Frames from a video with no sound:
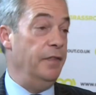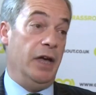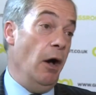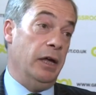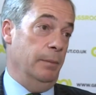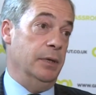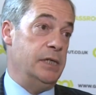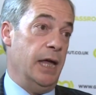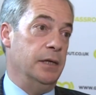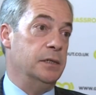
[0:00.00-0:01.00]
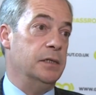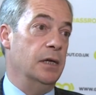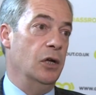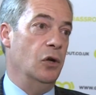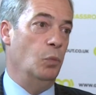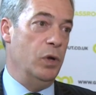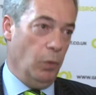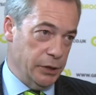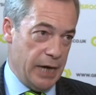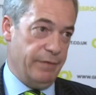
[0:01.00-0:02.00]
And the argument is, we
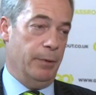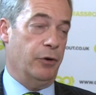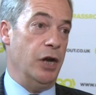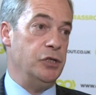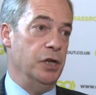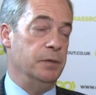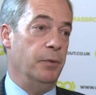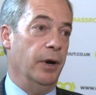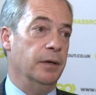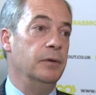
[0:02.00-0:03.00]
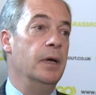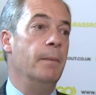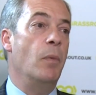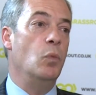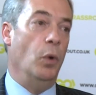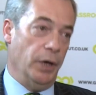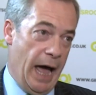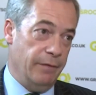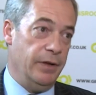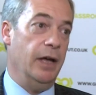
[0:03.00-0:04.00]
want to have immigration into Britain, we want to
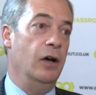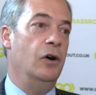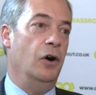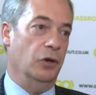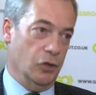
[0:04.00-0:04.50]
have it on an